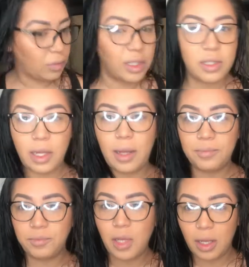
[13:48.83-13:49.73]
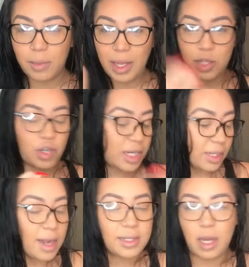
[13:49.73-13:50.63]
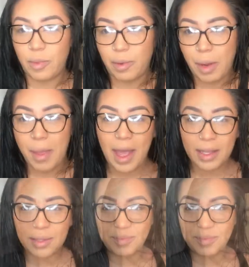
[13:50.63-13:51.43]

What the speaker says: And let me get dressed, guys. I'll be right back.